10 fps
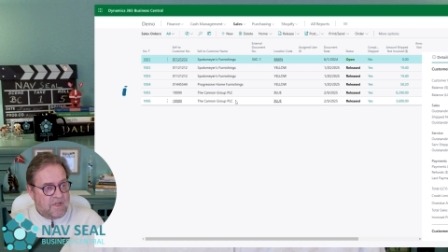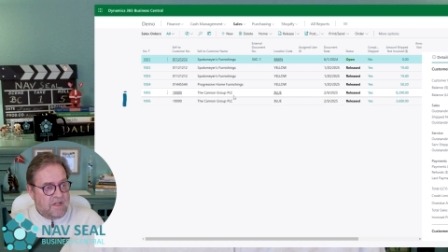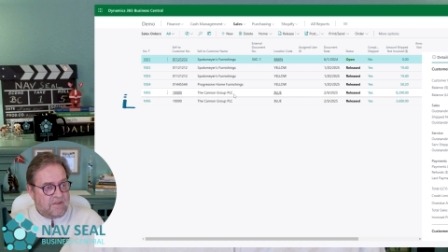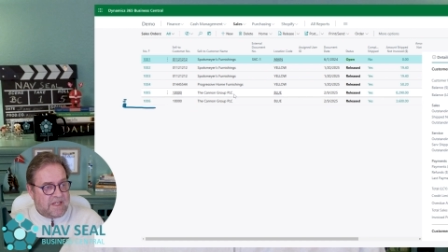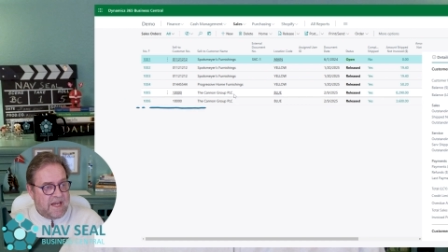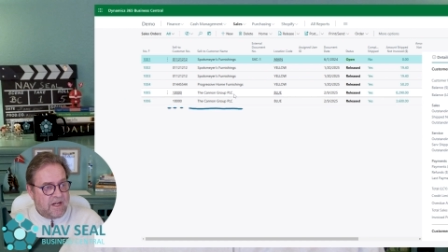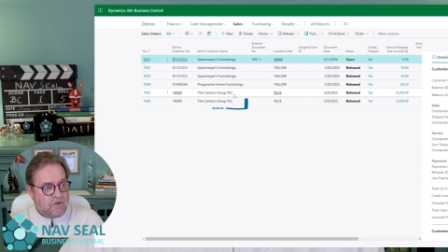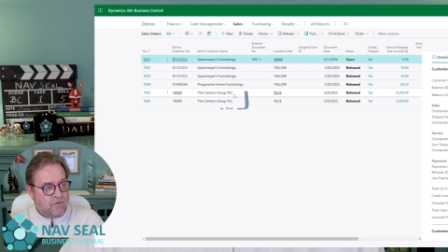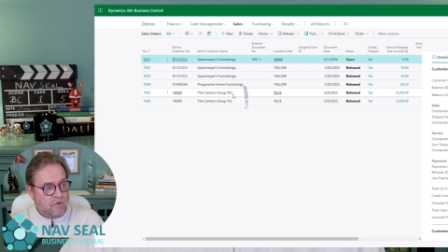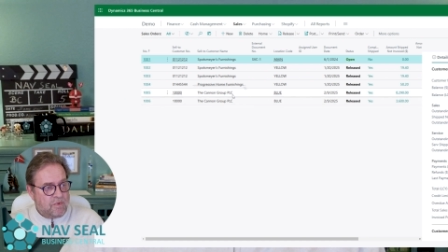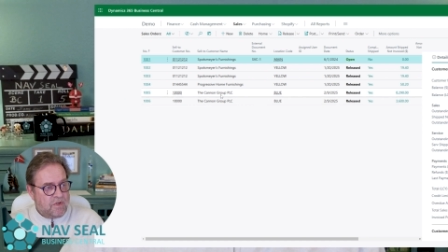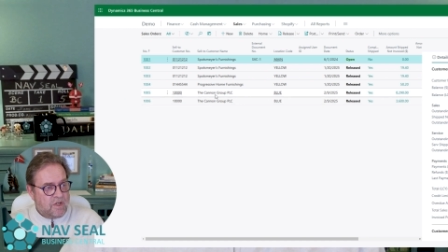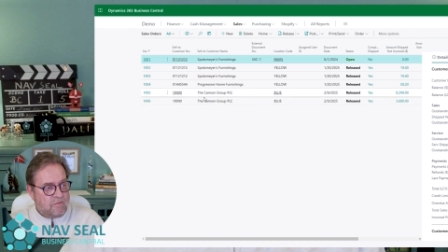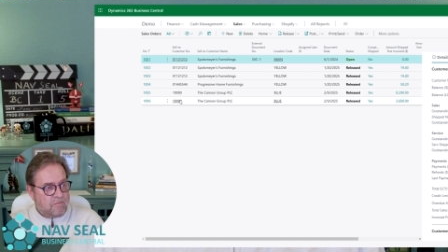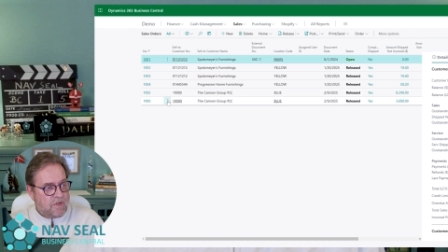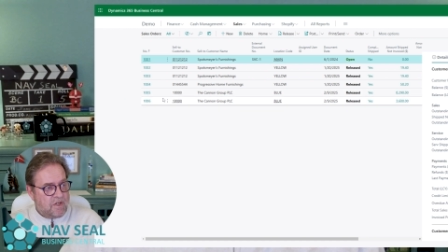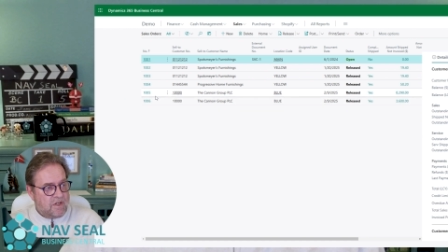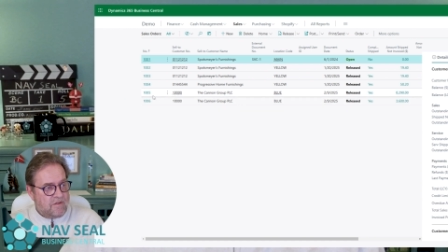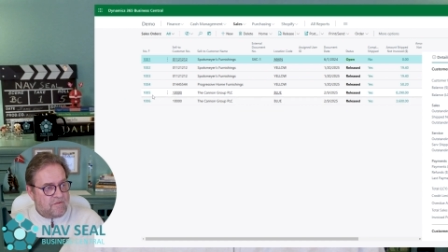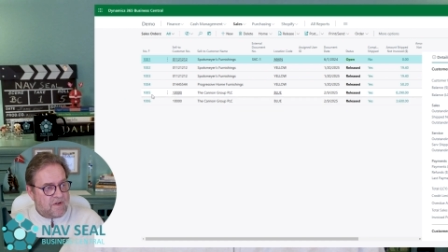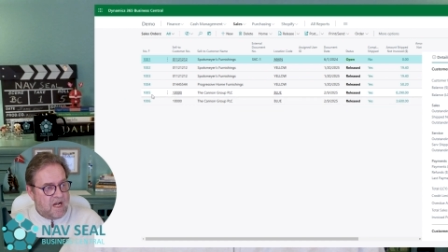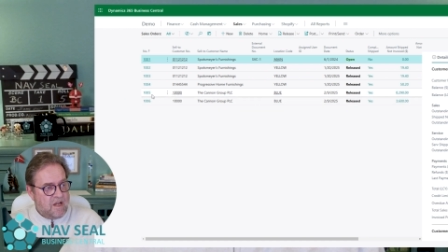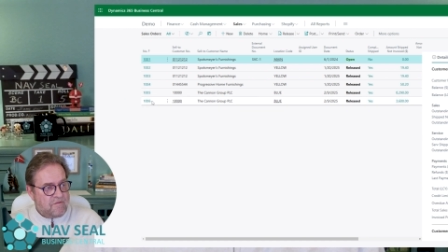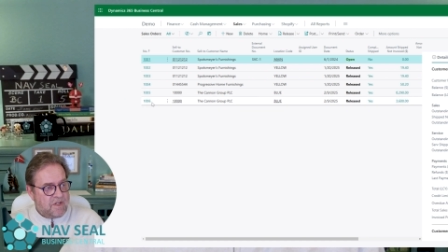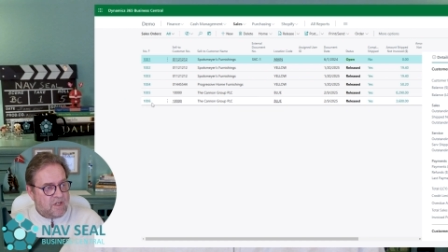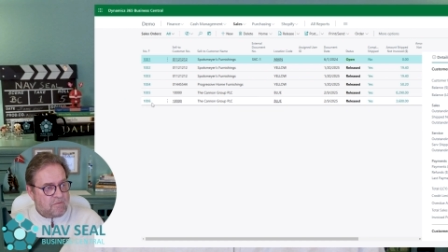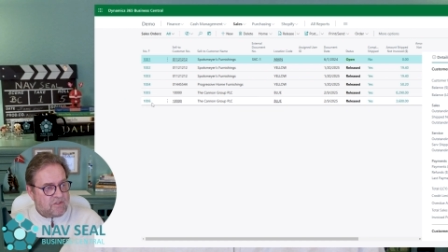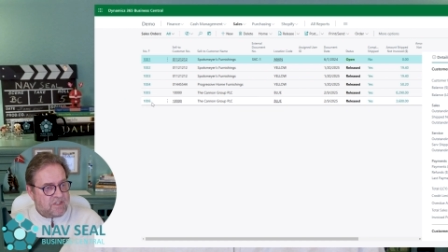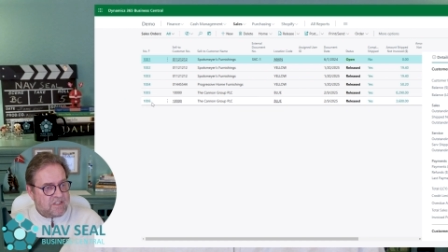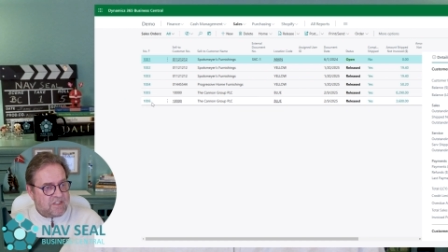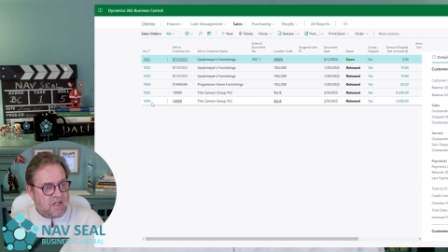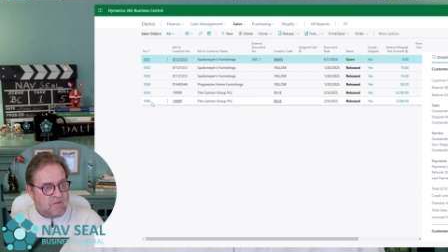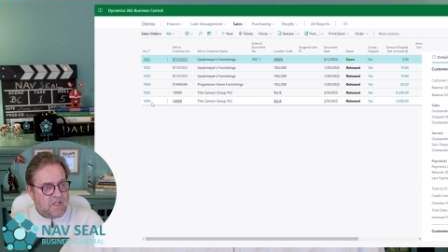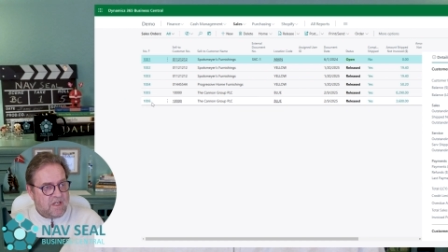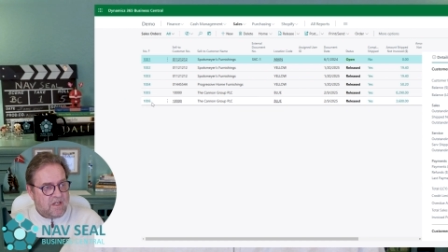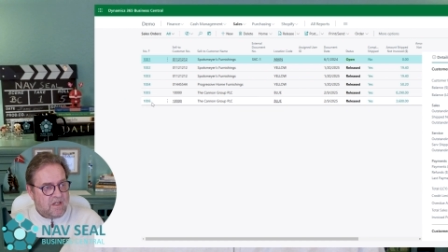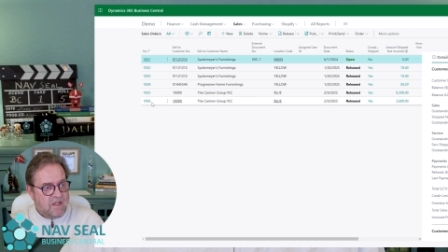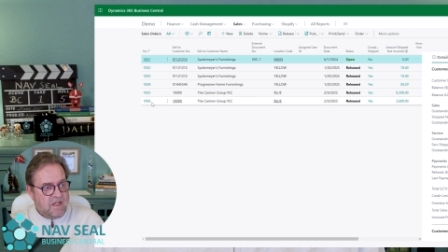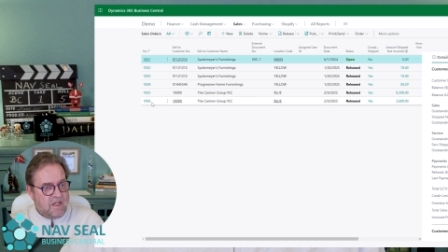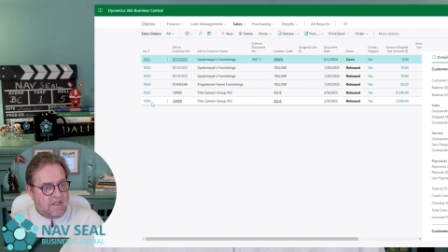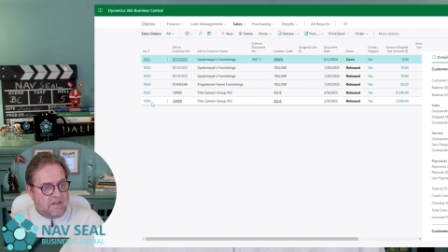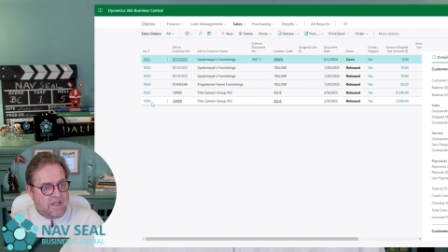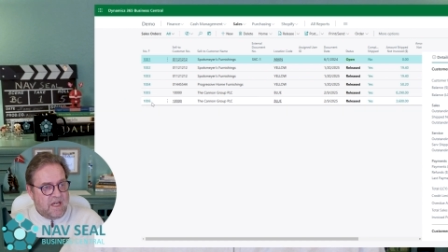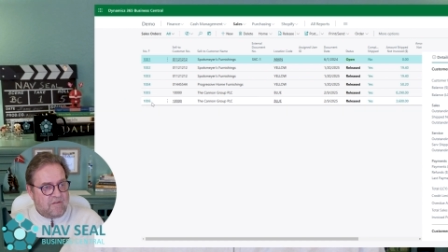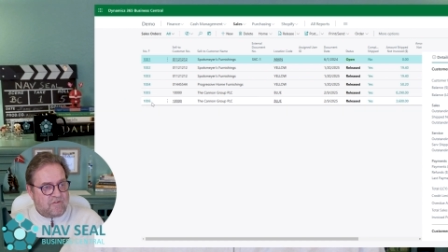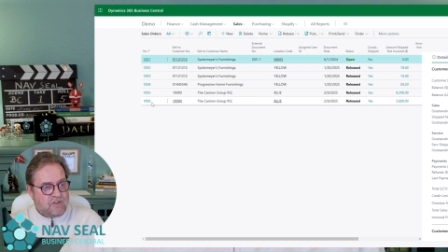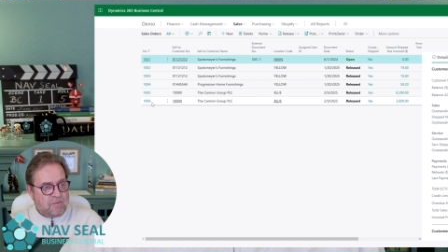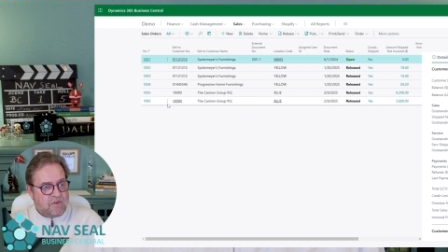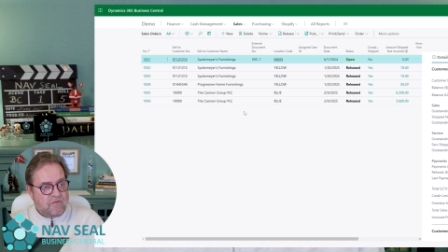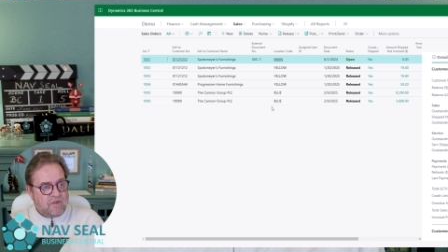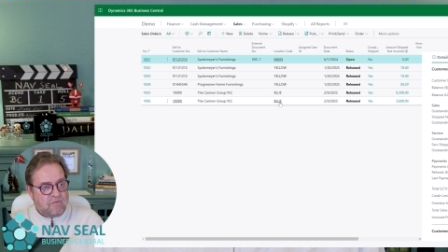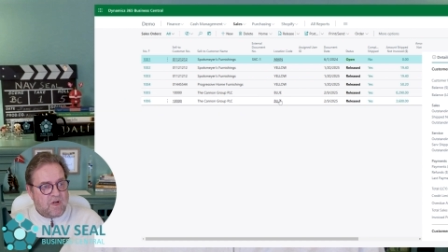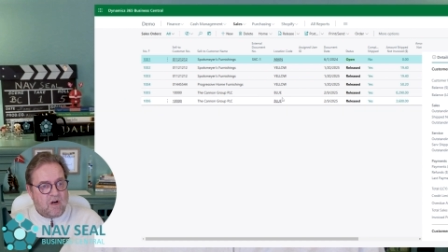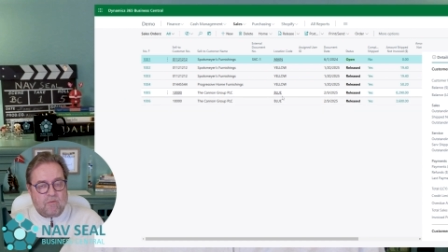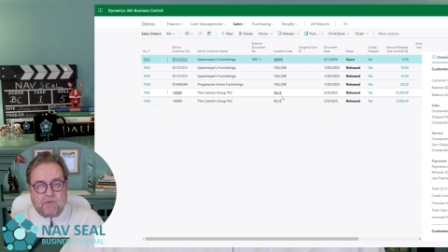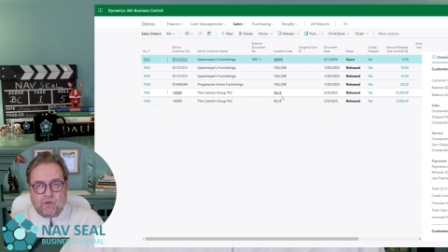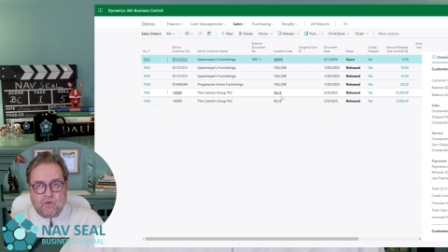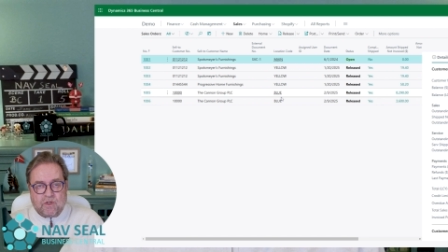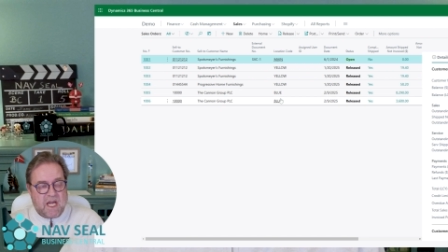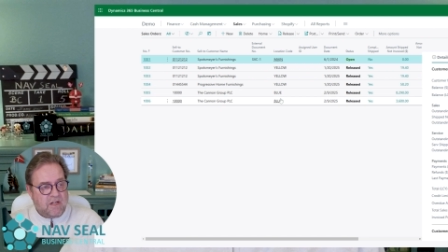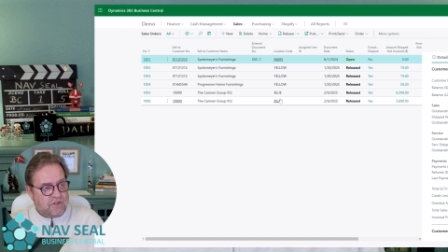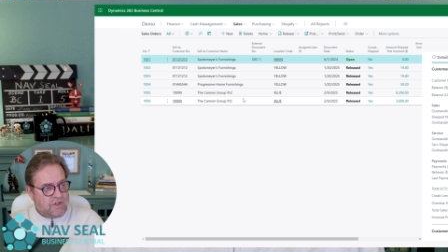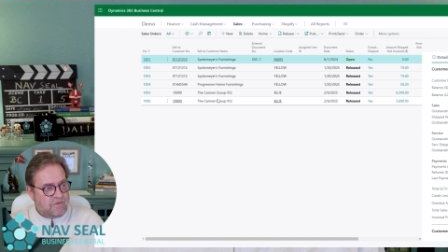The Canon Group, number 5 and number 6 down here, they have shipped from our blue location.